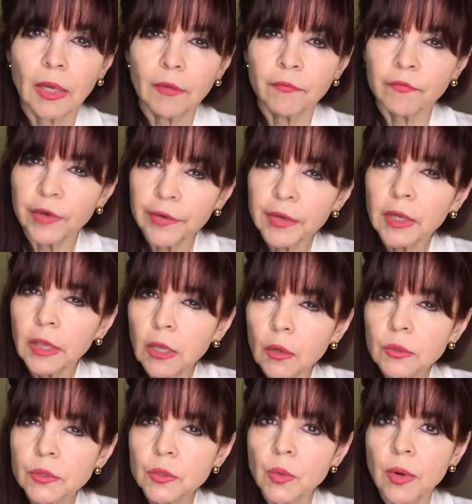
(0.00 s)
very
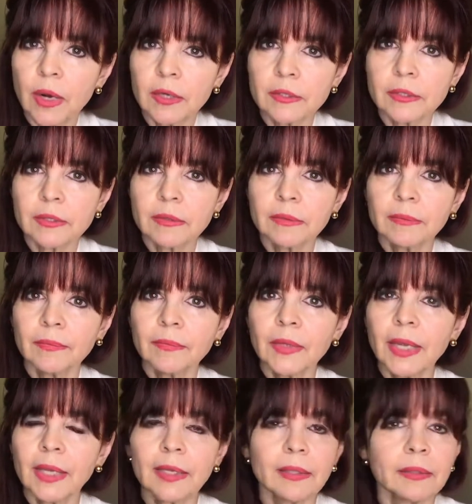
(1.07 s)
close to us,
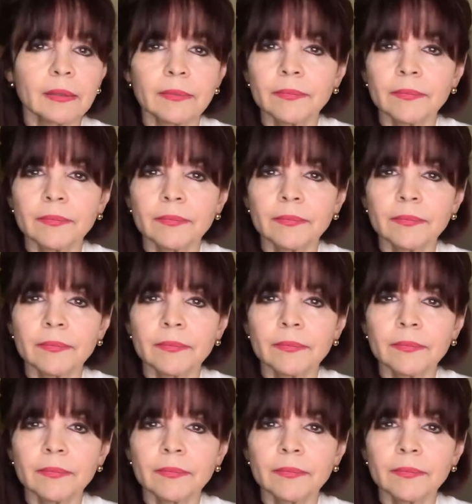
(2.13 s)
like a